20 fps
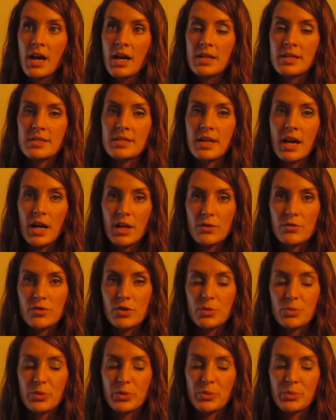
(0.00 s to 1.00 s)

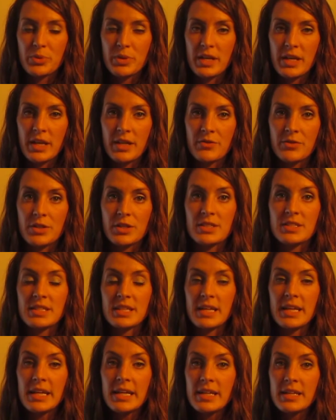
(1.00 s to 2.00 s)
nonverbal behaviors
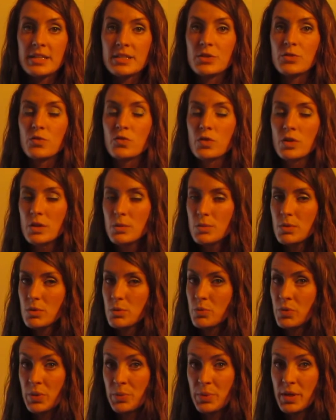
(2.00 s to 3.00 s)
and verbal
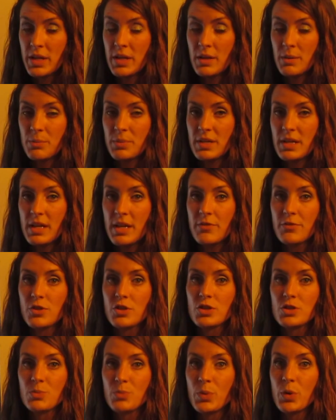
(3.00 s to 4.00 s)

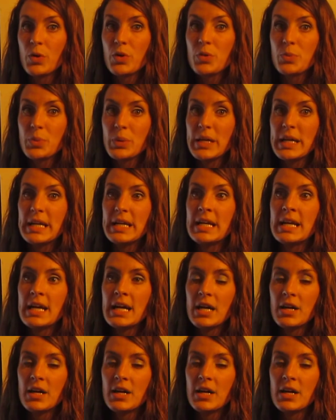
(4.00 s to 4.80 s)
behaviors both played